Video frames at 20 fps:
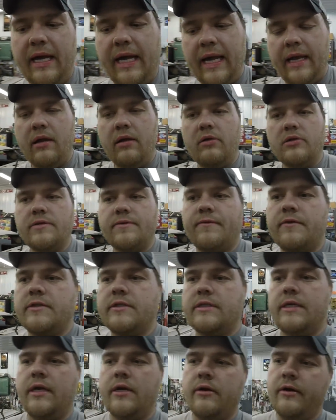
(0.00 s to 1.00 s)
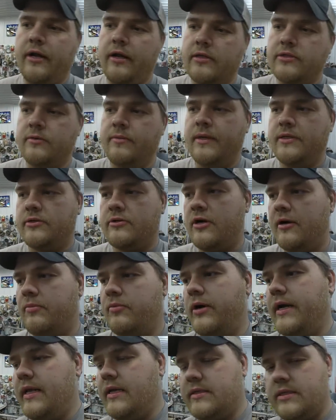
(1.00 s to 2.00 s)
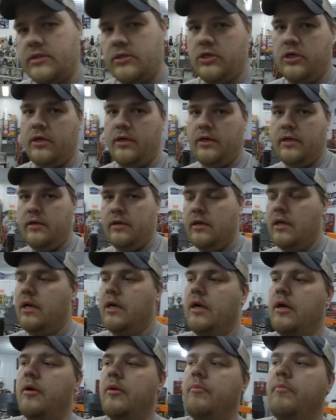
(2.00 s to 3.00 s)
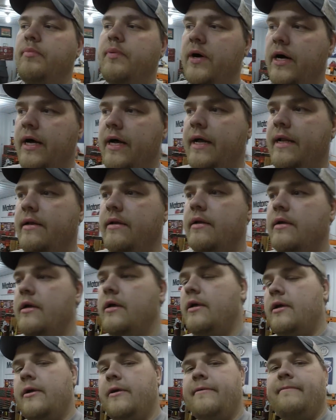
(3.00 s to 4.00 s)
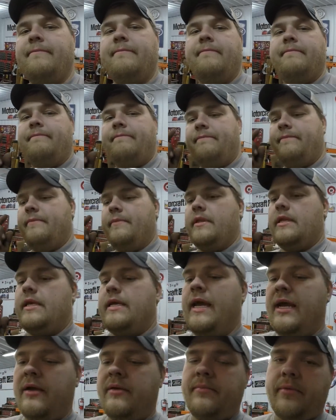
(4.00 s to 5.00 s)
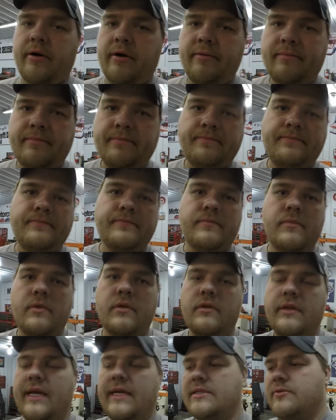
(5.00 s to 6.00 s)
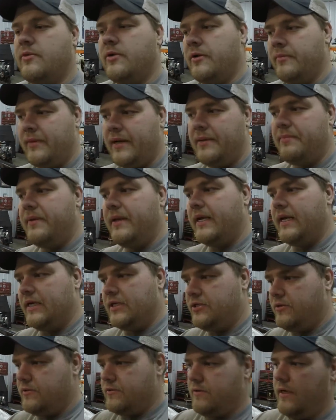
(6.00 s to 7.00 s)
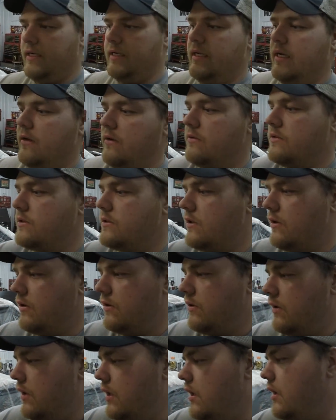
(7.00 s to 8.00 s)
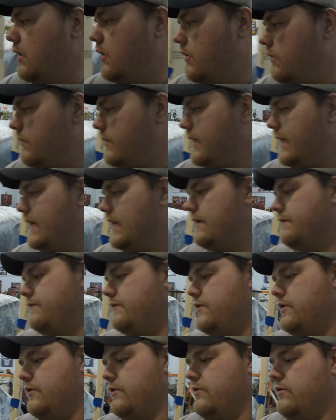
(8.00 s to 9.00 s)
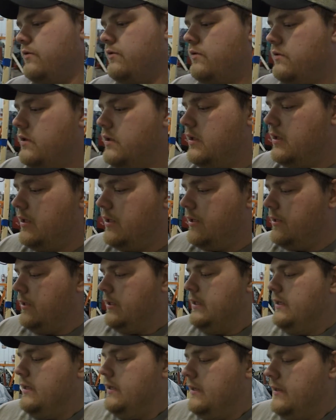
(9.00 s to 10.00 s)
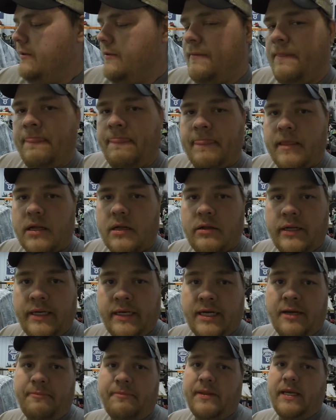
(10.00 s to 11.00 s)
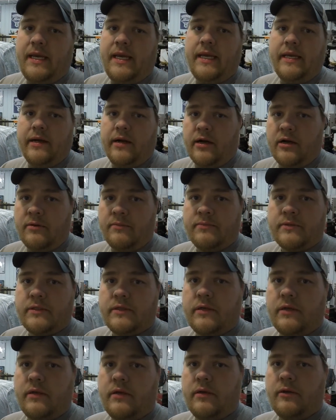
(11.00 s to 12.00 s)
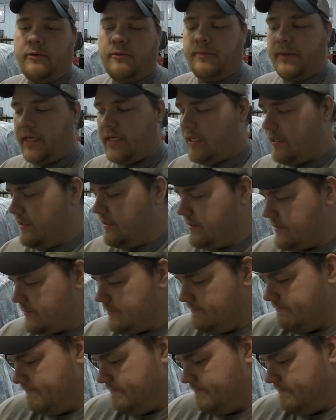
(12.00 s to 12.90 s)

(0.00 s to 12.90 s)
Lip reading: angles for steering, so my scrub radius is good, but camber, that's one of my big issues right now. So we have to clean up the A-arms because